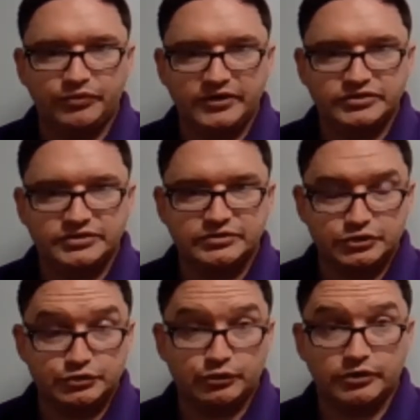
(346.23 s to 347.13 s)
session,
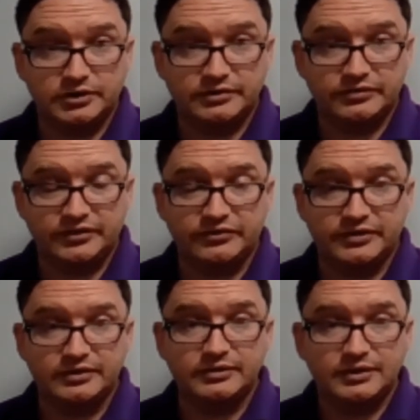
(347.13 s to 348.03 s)
tutorial
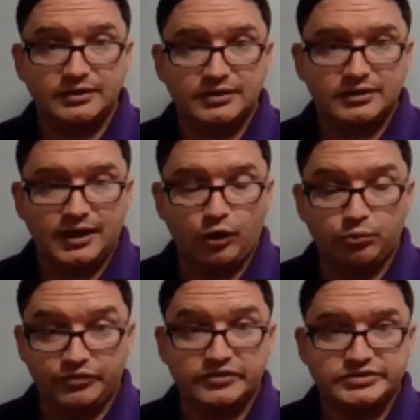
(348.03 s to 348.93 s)
assisted
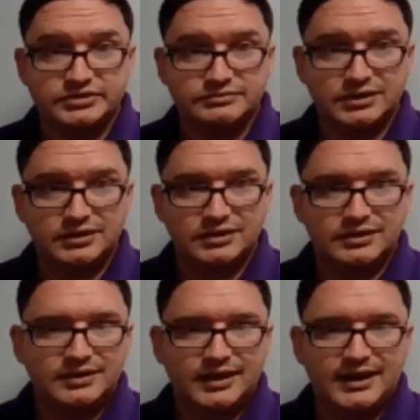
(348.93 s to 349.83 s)
help session.
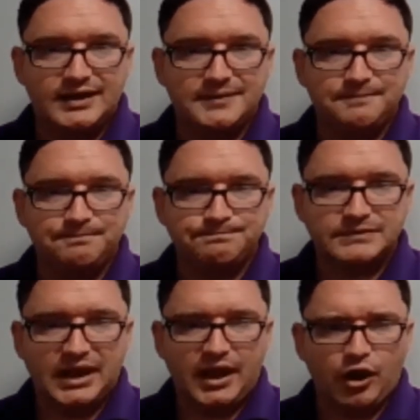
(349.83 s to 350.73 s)
And
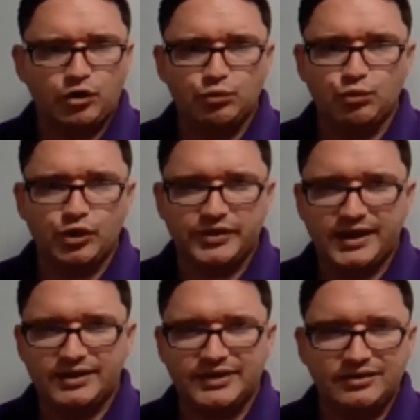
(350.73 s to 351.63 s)
I couldn't work
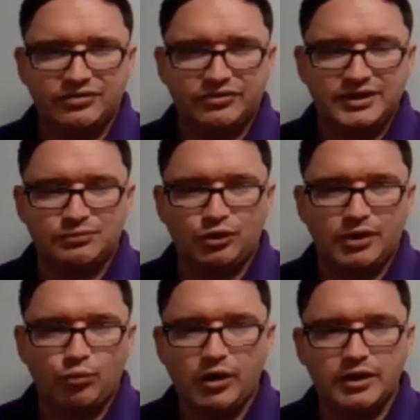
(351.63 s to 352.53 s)
out, that seemed
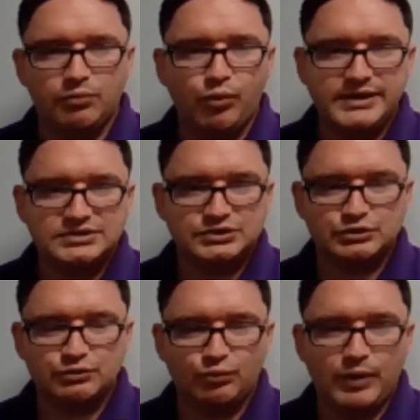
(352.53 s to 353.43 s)
like, why wait
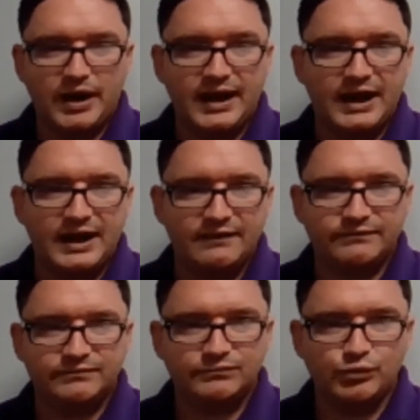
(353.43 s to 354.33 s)
1.5
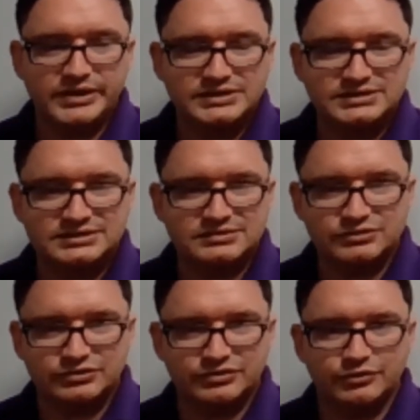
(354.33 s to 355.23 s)
weeks
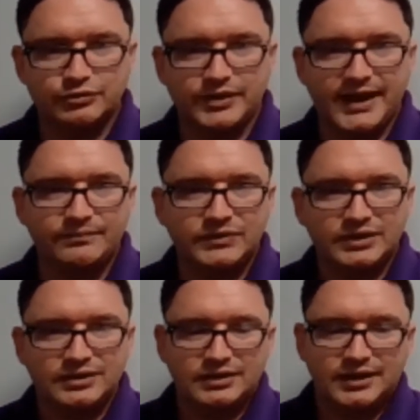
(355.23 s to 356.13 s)
to do that?
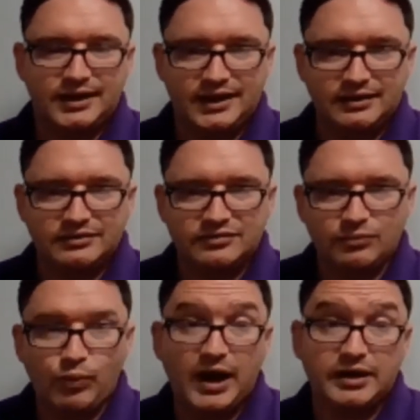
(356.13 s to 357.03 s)
And
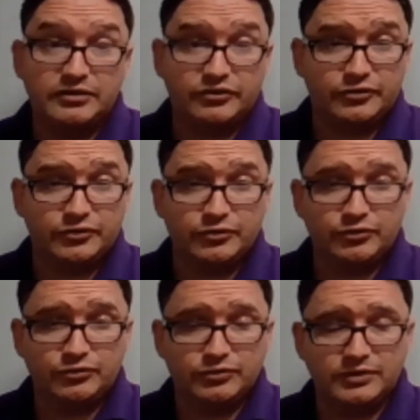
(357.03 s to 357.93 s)
one is
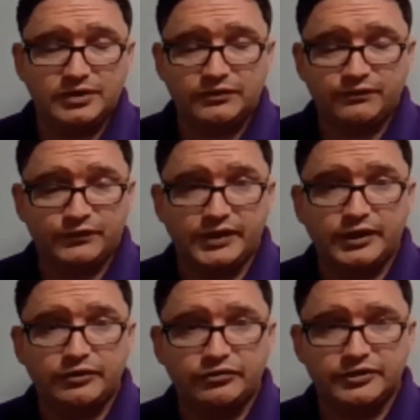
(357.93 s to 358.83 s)
for
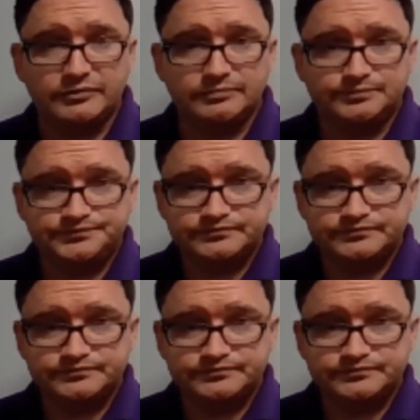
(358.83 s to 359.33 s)
those that